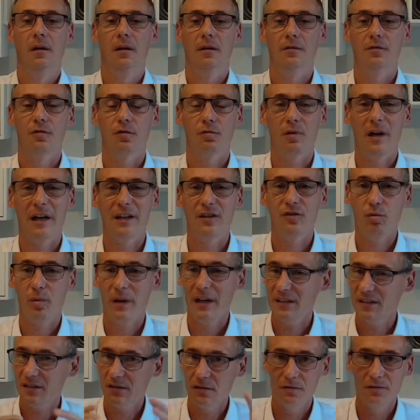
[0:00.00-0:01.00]
the right
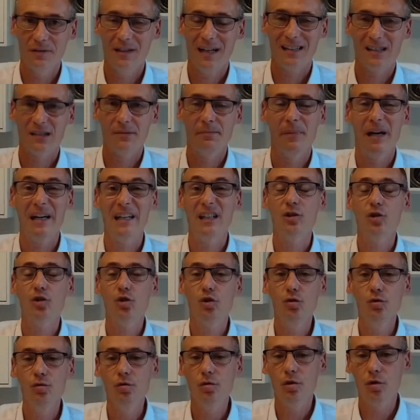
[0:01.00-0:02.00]
way. So that's my
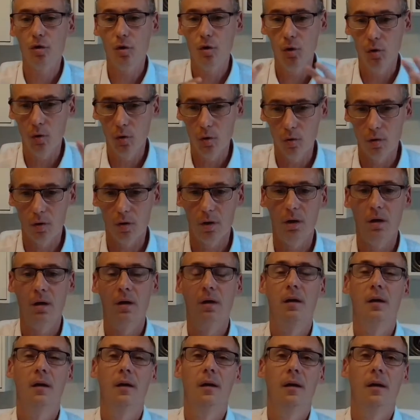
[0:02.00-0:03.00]
two
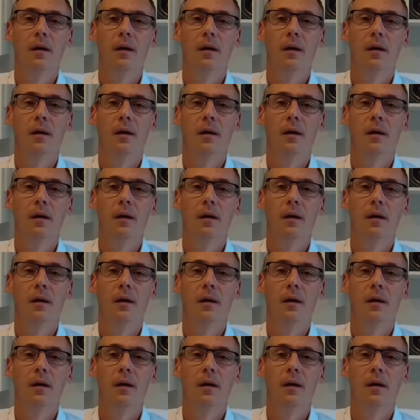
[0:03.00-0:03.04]
core